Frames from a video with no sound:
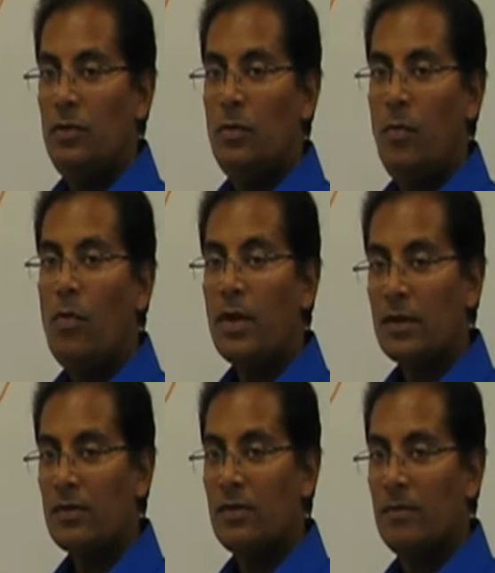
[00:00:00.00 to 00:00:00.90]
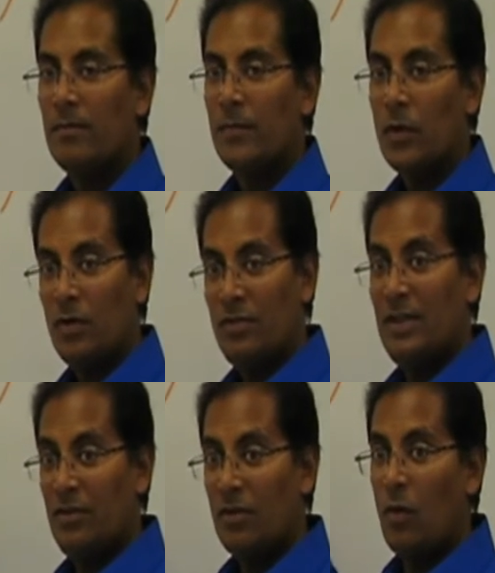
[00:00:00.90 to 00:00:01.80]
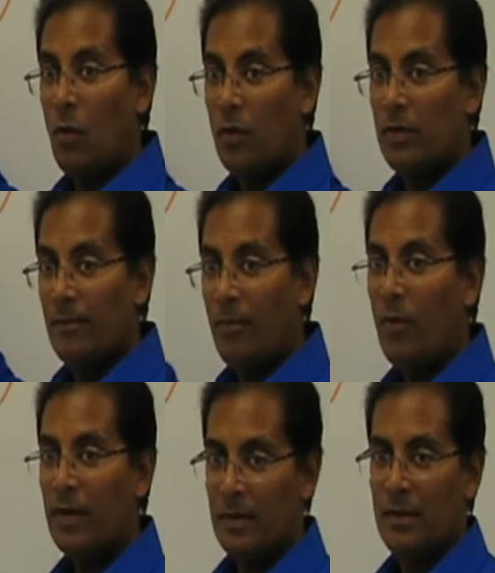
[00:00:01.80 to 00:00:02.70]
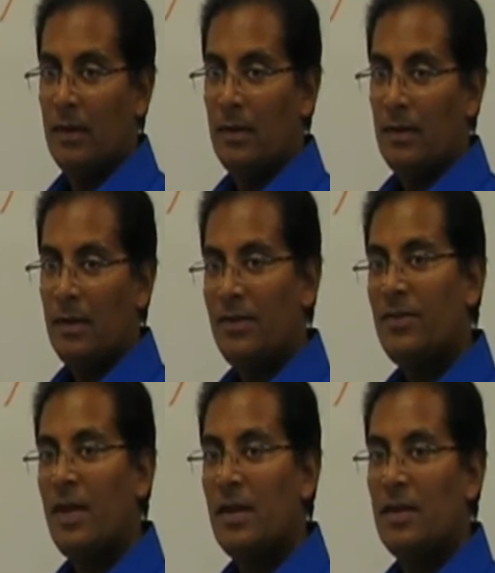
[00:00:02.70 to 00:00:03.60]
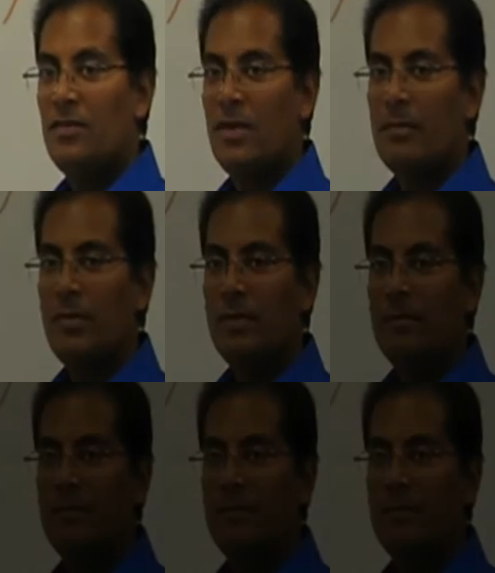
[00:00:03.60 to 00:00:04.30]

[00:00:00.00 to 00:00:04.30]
2 points. Notice it is a coordinate point. Let's take an example.